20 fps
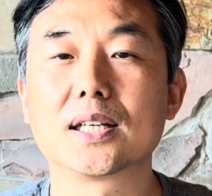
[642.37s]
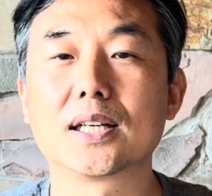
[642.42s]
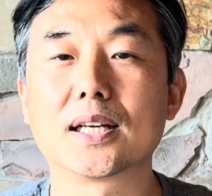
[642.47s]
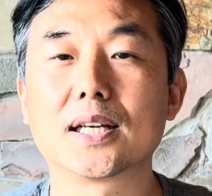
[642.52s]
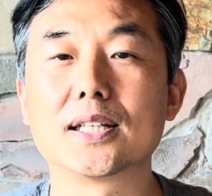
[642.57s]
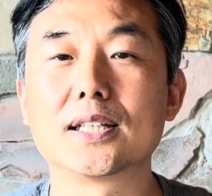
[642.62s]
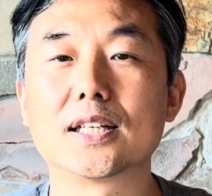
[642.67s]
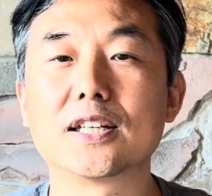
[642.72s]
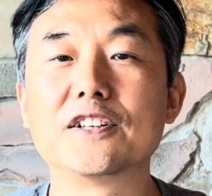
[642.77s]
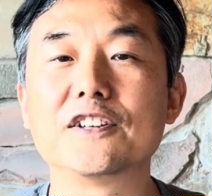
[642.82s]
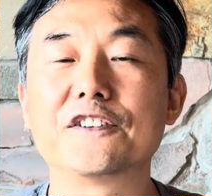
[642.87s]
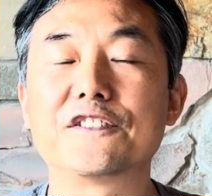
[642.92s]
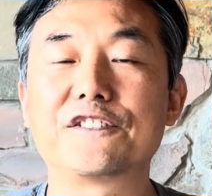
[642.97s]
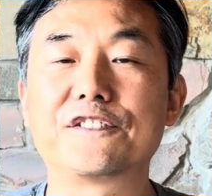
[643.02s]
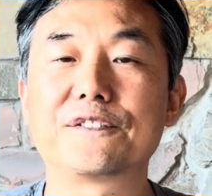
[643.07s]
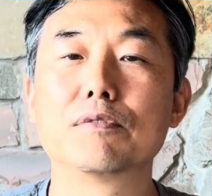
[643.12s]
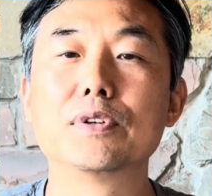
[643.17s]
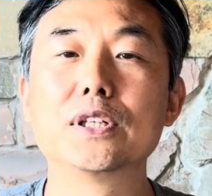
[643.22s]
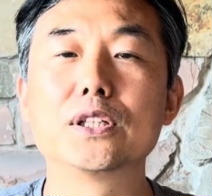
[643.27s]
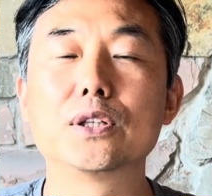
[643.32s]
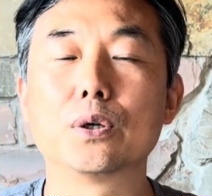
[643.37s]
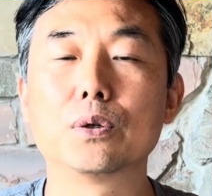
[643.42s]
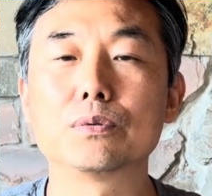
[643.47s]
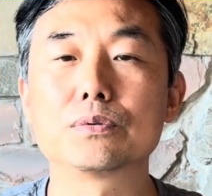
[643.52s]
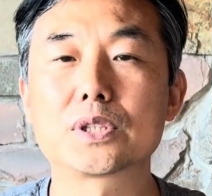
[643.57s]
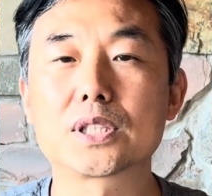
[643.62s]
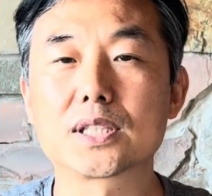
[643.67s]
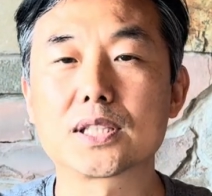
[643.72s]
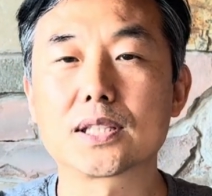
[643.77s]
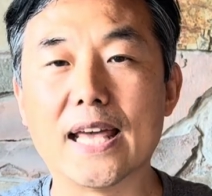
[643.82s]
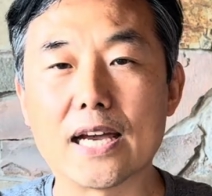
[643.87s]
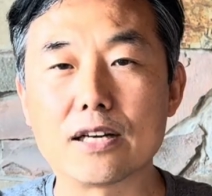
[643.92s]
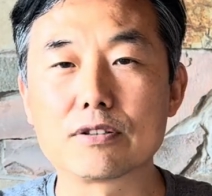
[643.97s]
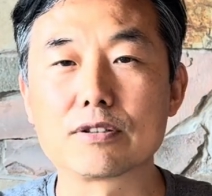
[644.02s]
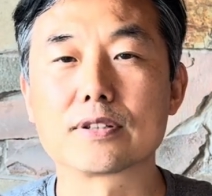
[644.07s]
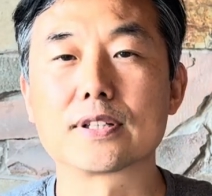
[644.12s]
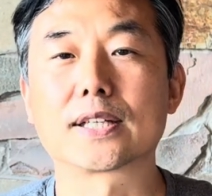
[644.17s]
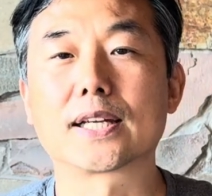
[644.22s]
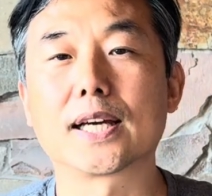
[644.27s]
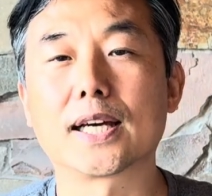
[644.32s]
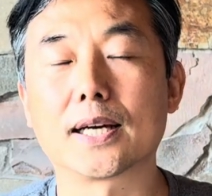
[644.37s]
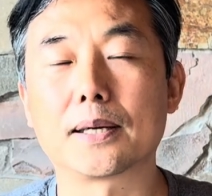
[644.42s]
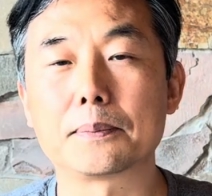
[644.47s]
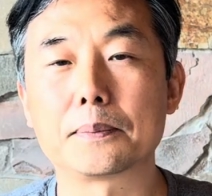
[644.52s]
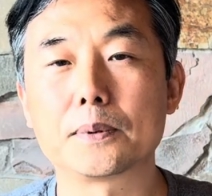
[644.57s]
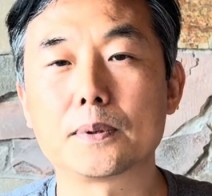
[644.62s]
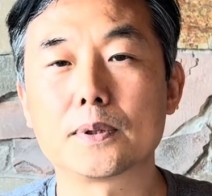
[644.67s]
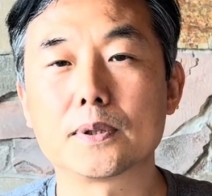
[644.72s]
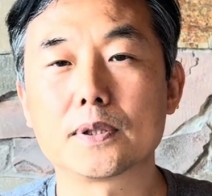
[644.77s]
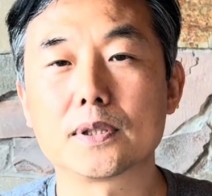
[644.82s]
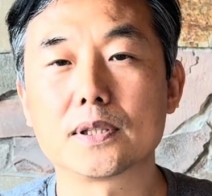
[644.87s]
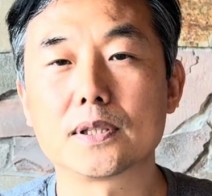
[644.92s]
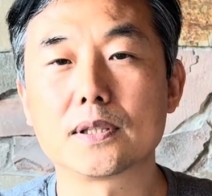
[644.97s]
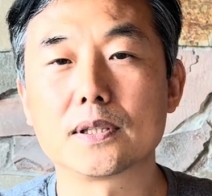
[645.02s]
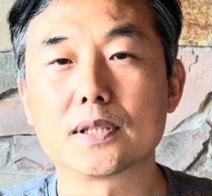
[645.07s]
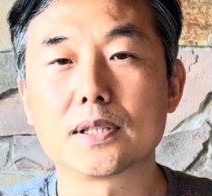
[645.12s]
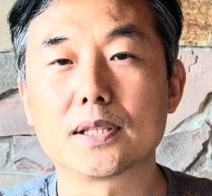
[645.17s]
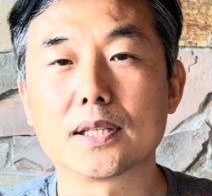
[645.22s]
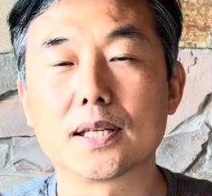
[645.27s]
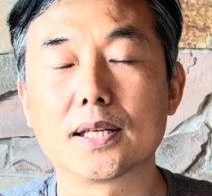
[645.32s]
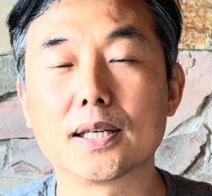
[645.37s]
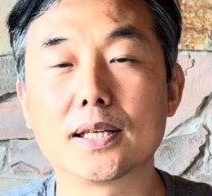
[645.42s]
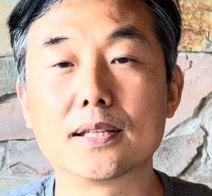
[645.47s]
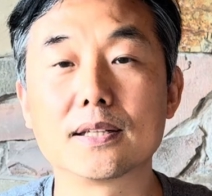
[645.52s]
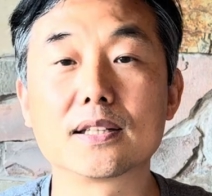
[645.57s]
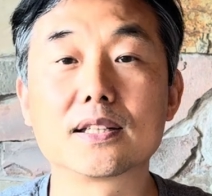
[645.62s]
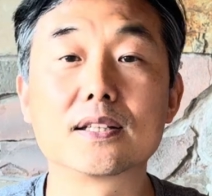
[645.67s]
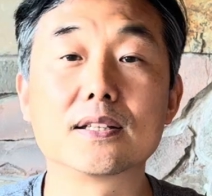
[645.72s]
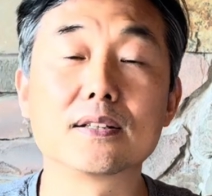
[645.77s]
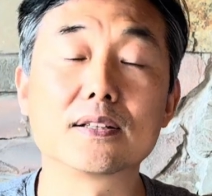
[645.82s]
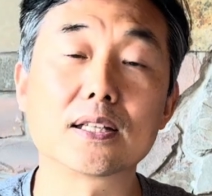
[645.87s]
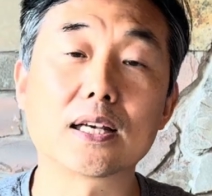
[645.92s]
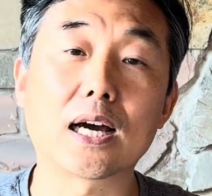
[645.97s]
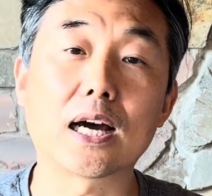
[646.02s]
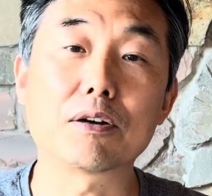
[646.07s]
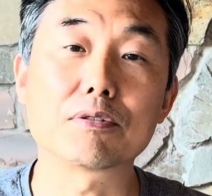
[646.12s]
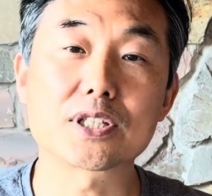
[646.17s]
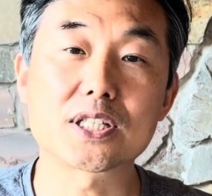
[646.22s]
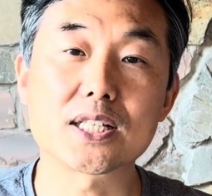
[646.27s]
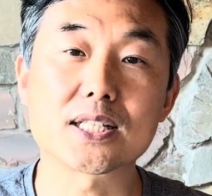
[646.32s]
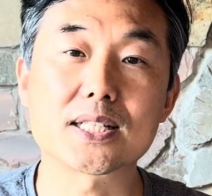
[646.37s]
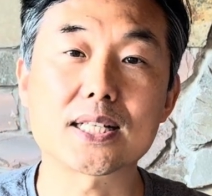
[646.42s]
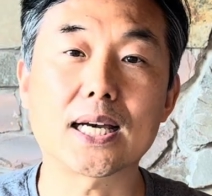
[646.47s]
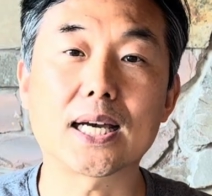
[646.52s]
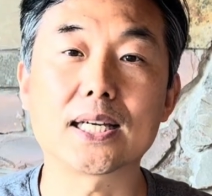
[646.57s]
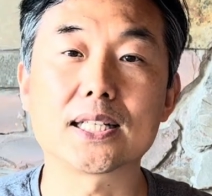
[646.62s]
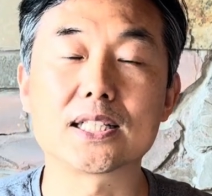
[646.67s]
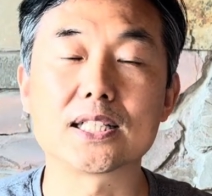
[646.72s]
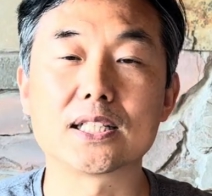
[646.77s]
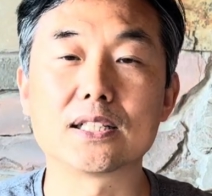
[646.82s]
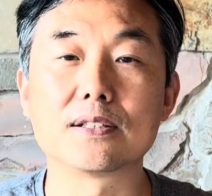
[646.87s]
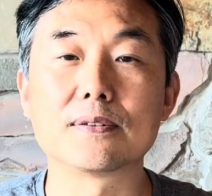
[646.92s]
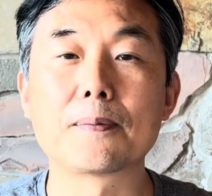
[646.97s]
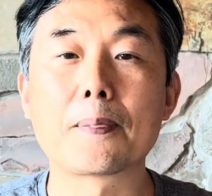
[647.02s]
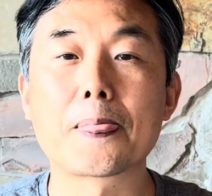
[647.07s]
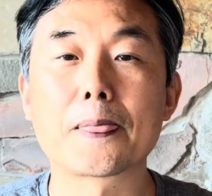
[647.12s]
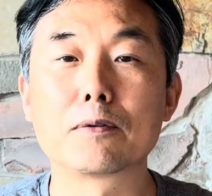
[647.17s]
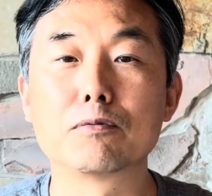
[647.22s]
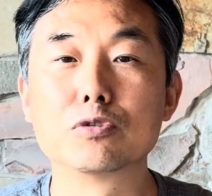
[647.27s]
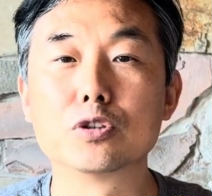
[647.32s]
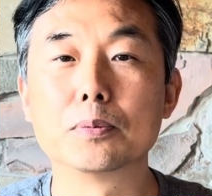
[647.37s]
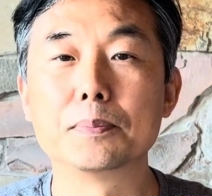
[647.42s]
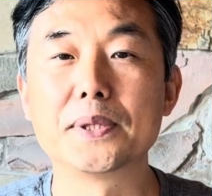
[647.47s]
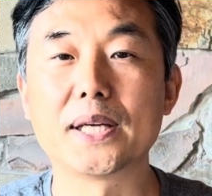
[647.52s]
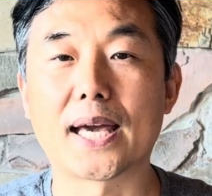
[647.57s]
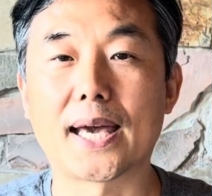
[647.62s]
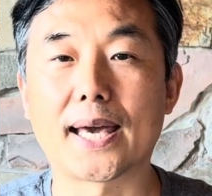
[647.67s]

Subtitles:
And if we don't narrow the gap, and our society will be